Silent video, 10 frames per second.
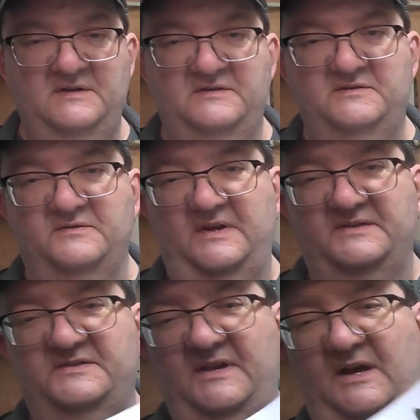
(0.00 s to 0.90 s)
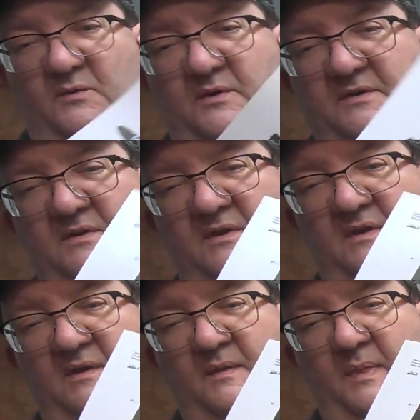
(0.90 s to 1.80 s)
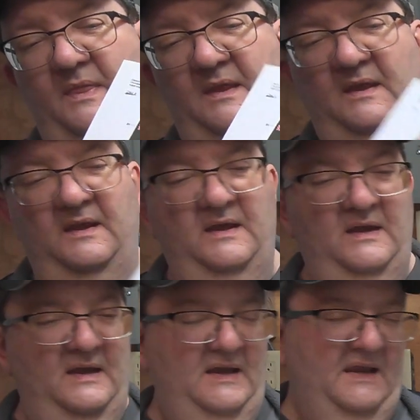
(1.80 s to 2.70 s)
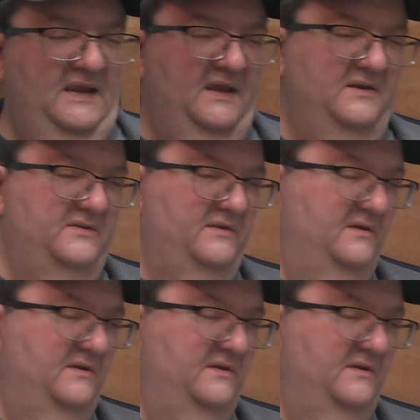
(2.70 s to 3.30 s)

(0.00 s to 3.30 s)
So that's that one. And